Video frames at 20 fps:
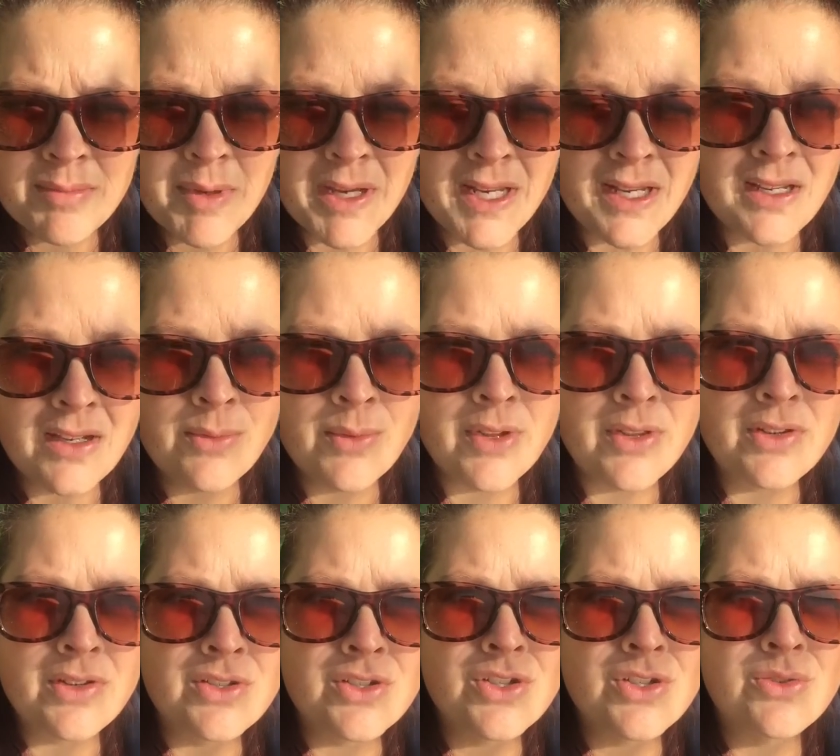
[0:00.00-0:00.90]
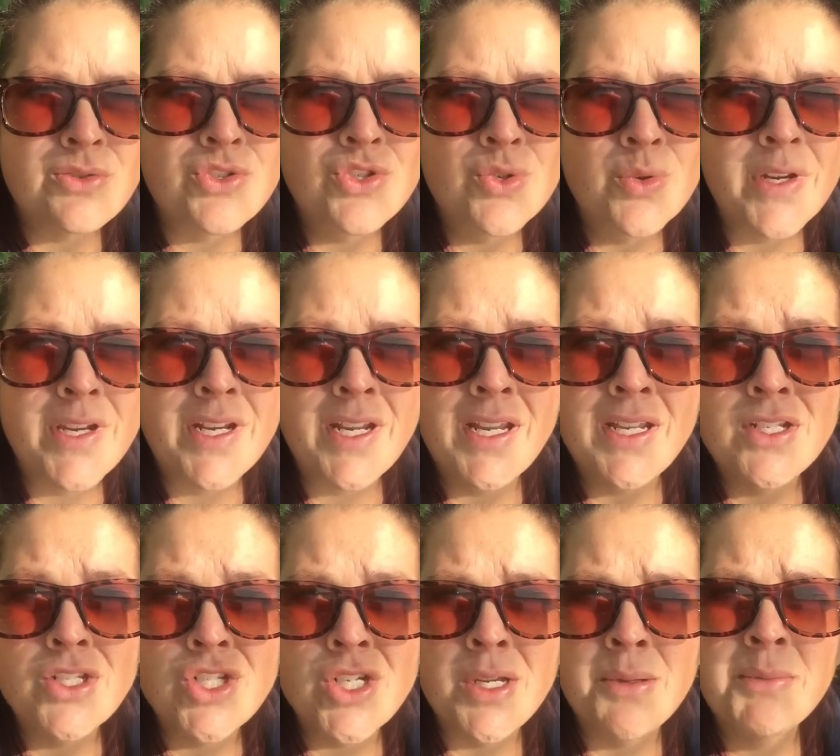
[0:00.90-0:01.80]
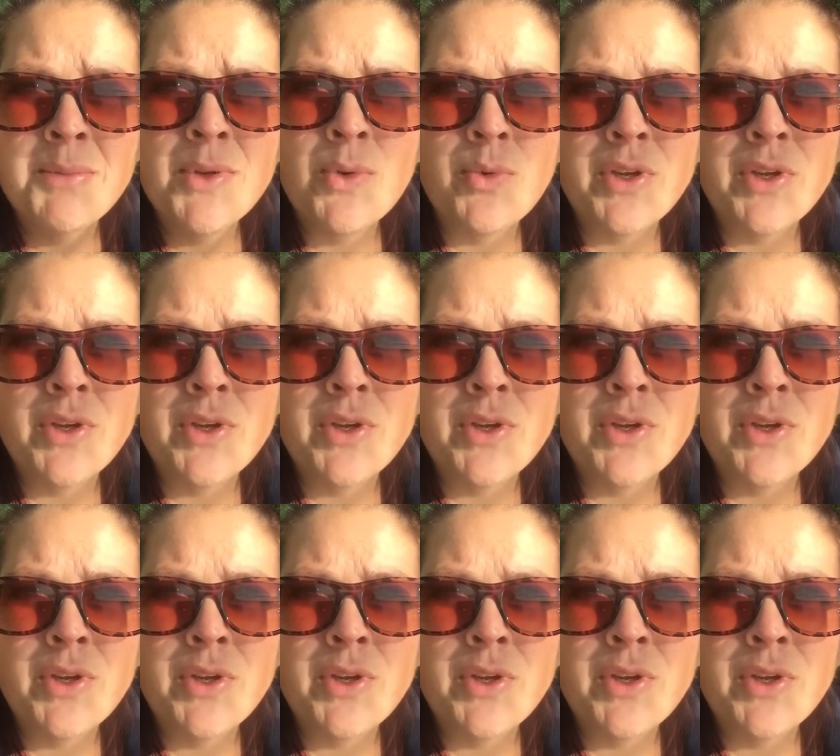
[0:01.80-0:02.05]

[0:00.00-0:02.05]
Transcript: debating whether to join a gym.